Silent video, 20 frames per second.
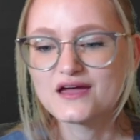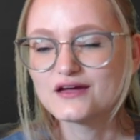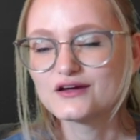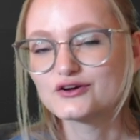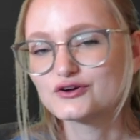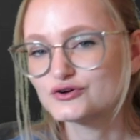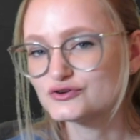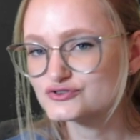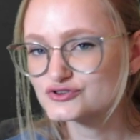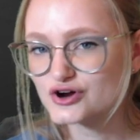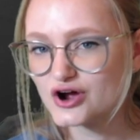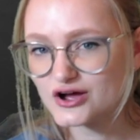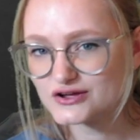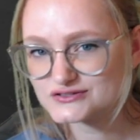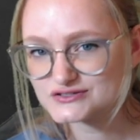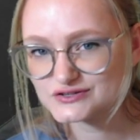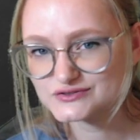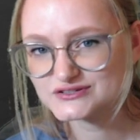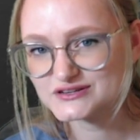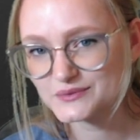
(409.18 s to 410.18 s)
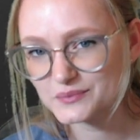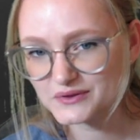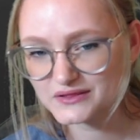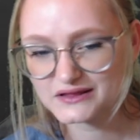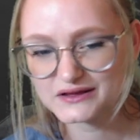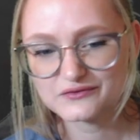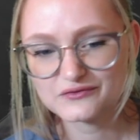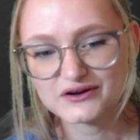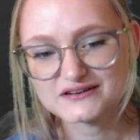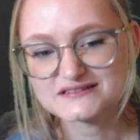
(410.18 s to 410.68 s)
Goodra also
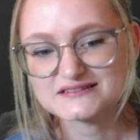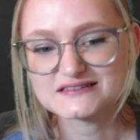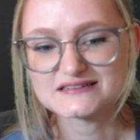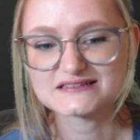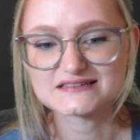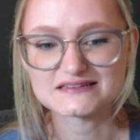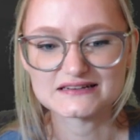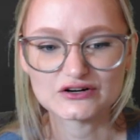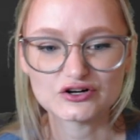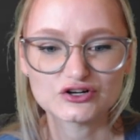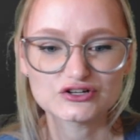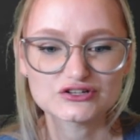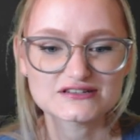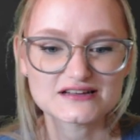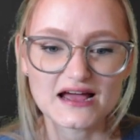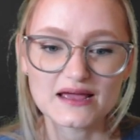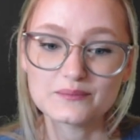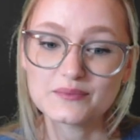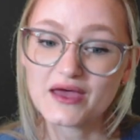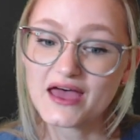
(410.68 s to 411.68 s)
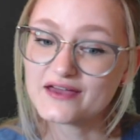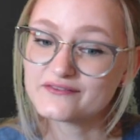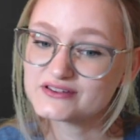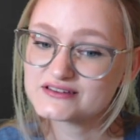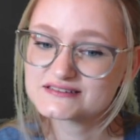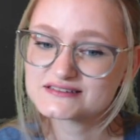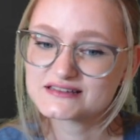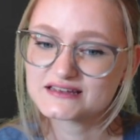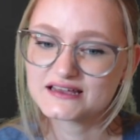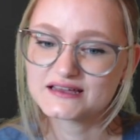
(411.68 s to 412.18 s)
typically runs the Steel-type Heavy
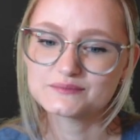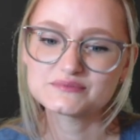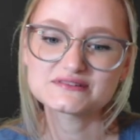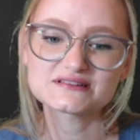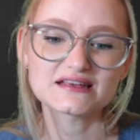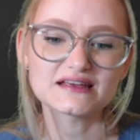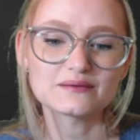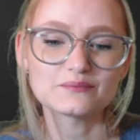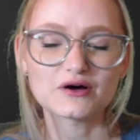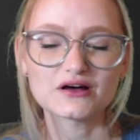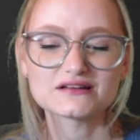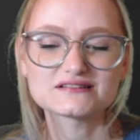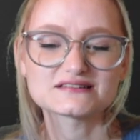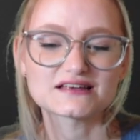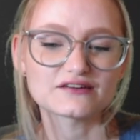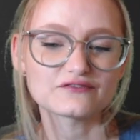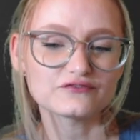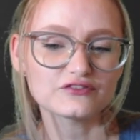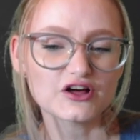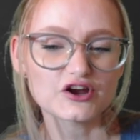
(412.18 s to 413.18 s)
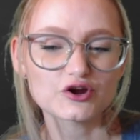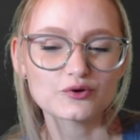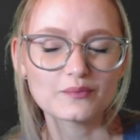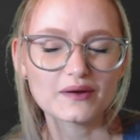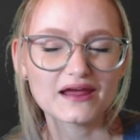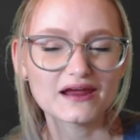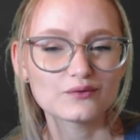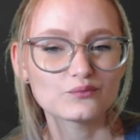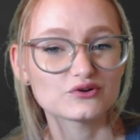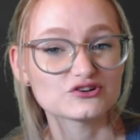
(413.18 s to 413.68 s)
Slam to hit mons like
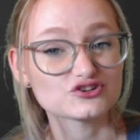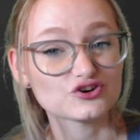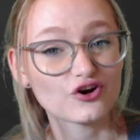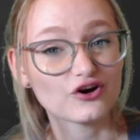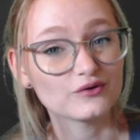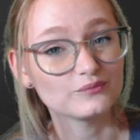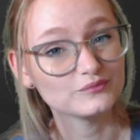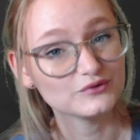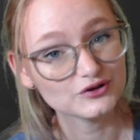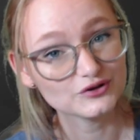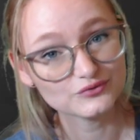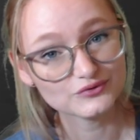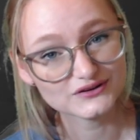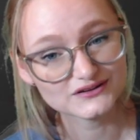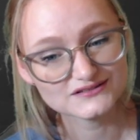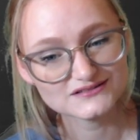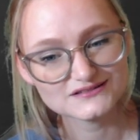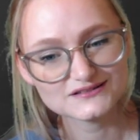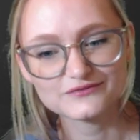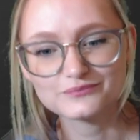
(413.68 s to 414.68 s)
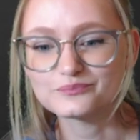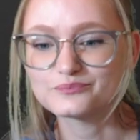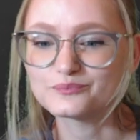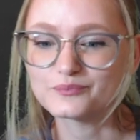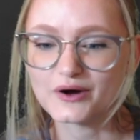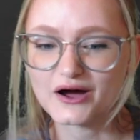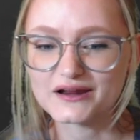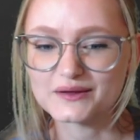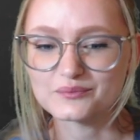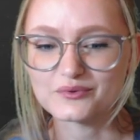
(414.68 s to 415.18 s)
Fluttermane, which are immune to
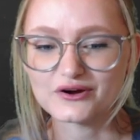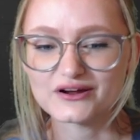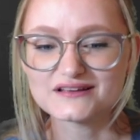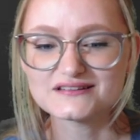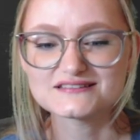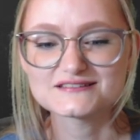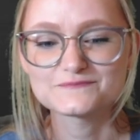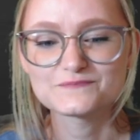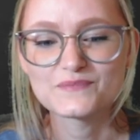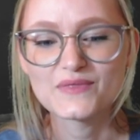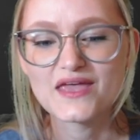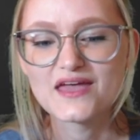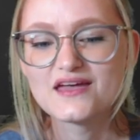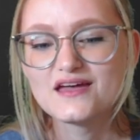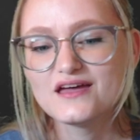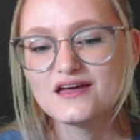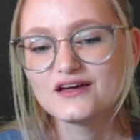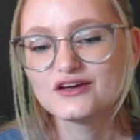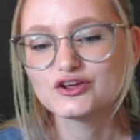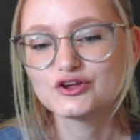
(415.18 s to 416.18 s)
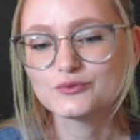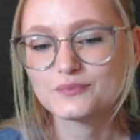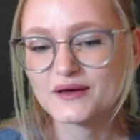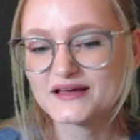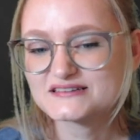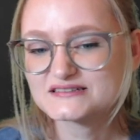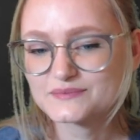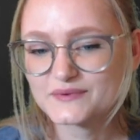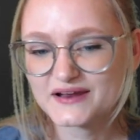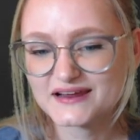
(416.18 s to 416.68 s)
Body Press. Your
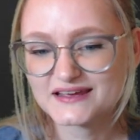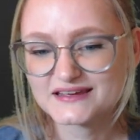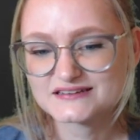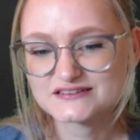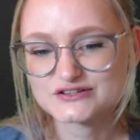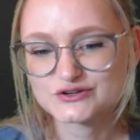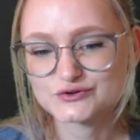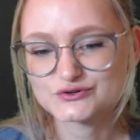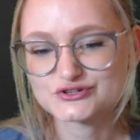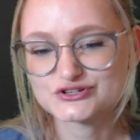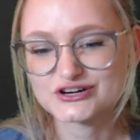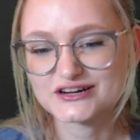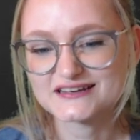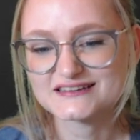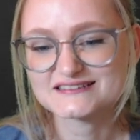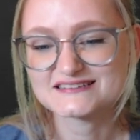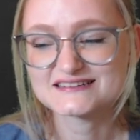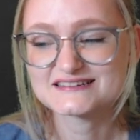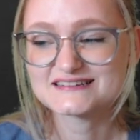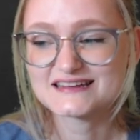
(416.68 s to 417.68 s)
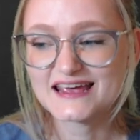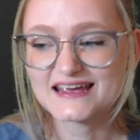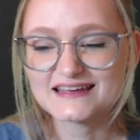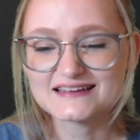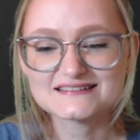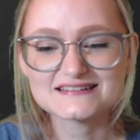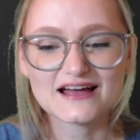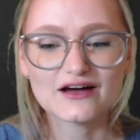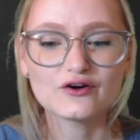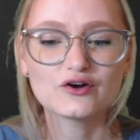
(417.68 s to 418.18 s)
best bet against Goodra is to take
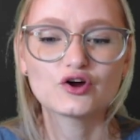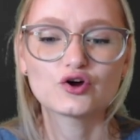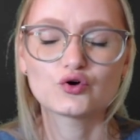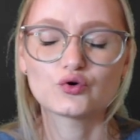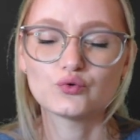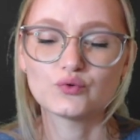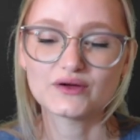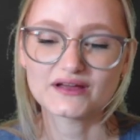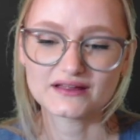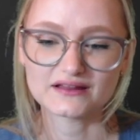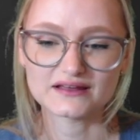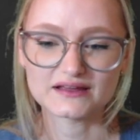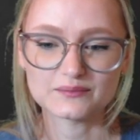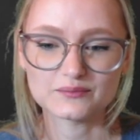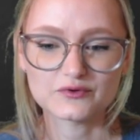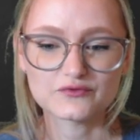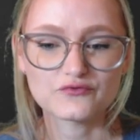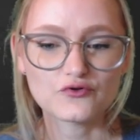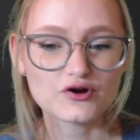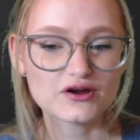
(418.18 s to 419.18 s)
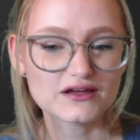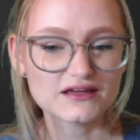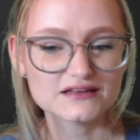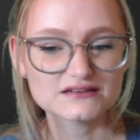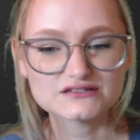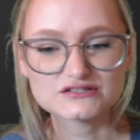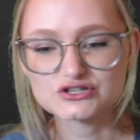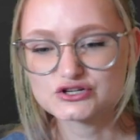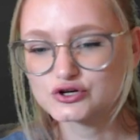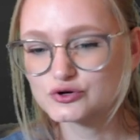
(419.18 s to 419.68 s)
it down quickly before it
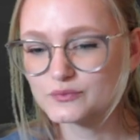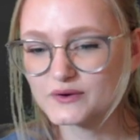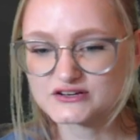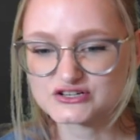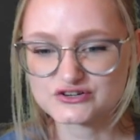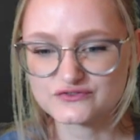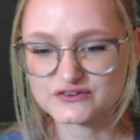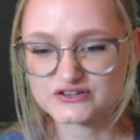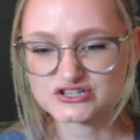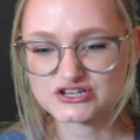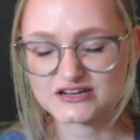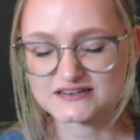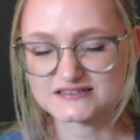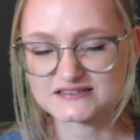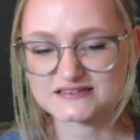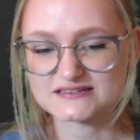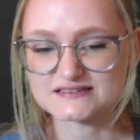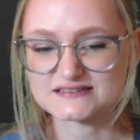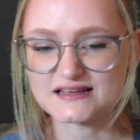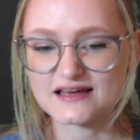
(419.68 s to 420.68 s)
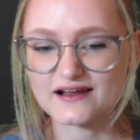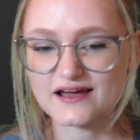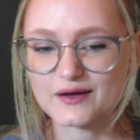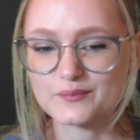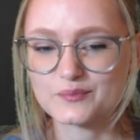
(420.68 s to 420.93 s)
gets too much of a chance to set up.